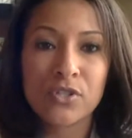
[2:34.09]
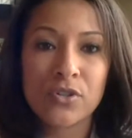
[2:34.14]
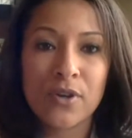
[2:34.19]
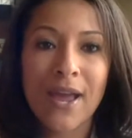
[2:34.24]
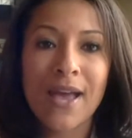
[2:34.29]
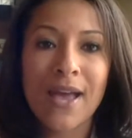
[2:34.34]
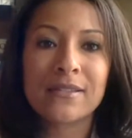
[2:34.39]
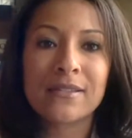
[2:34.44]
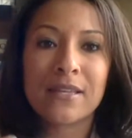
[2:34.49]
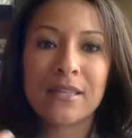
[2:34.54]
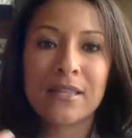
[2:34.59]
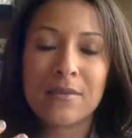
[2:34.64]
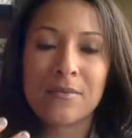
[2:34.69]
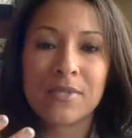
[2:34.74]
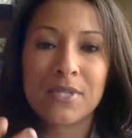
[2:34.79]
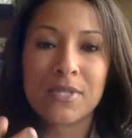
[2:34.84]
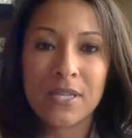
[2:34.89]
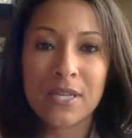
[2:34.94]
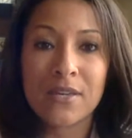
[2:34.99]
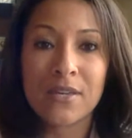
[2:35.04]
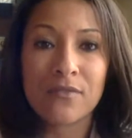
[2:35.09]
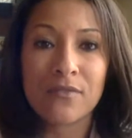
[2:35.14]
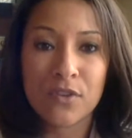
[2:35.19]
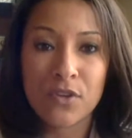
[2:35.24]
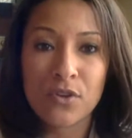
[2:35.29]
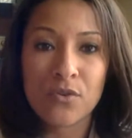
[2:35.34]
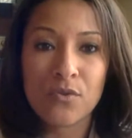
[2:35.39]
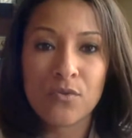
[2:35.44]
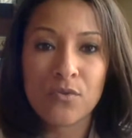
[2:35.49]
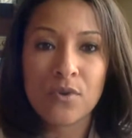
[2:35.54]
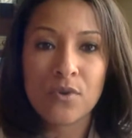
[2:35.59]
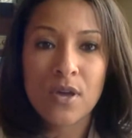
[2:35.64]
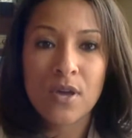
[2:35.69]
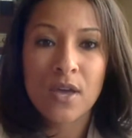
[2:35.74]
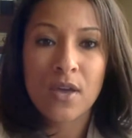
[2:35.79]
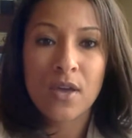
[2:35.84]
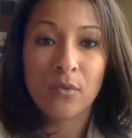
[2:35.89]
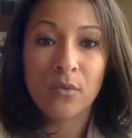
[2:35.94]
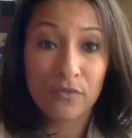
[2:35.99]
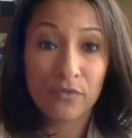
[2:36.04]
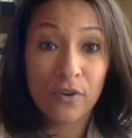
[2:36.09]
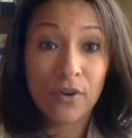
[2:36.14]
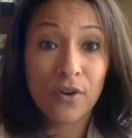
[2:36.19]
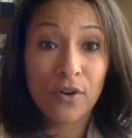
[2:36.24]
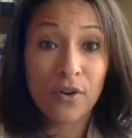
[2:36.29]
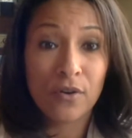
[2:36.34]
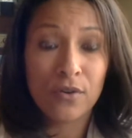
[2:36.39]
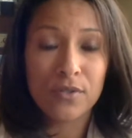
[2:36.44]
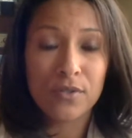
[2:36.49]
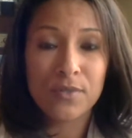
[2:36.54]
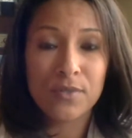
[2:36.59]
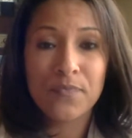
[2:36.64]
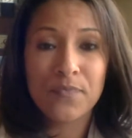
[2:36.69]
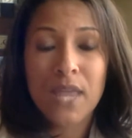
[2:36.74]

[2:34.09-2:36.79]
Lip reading: You're asking them to give you referrals.